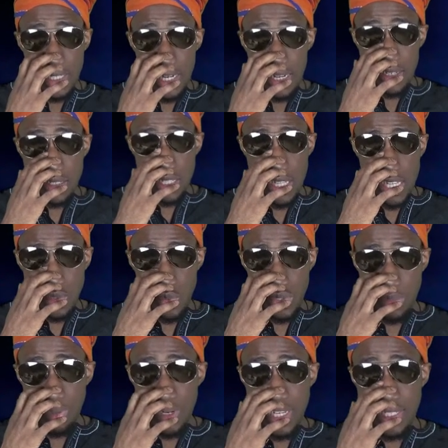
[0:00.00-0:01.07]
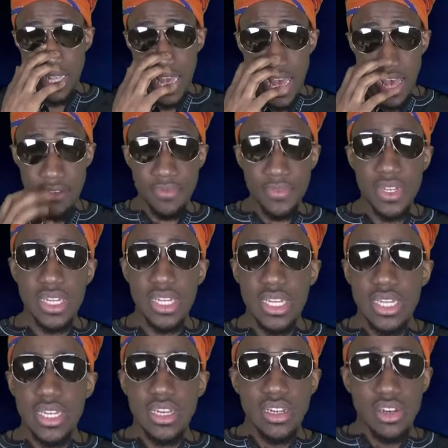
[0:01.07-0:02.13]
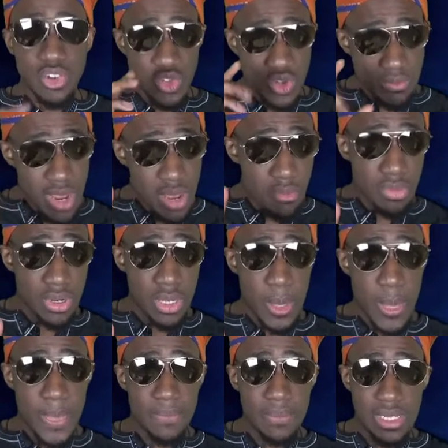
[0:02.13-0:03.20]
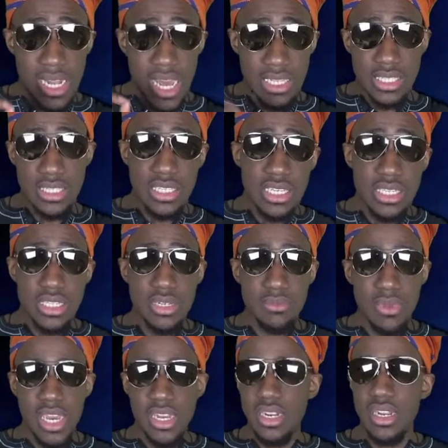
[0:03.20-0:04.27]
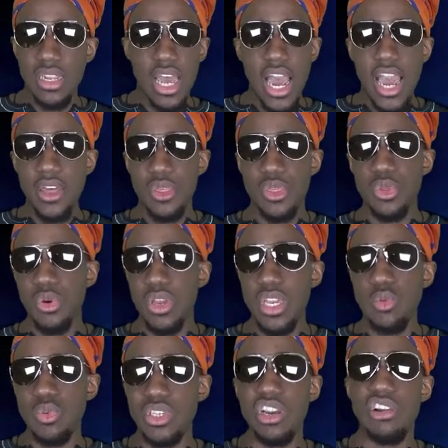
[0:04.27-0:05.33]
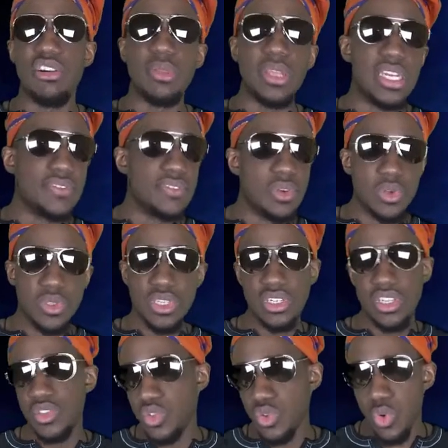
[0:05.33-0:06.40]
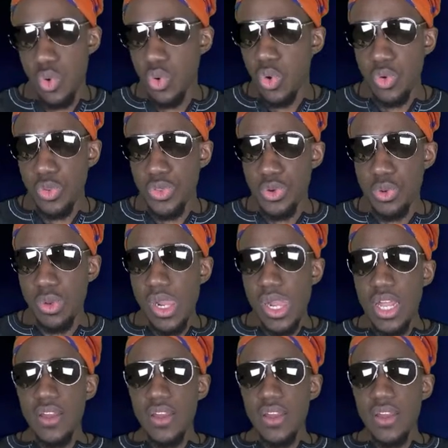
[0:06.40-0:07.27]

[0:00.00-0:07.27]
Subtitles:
And I just think that with the players they have, because remember, last season, man, I thought it was a crime that Leverkusen did go through.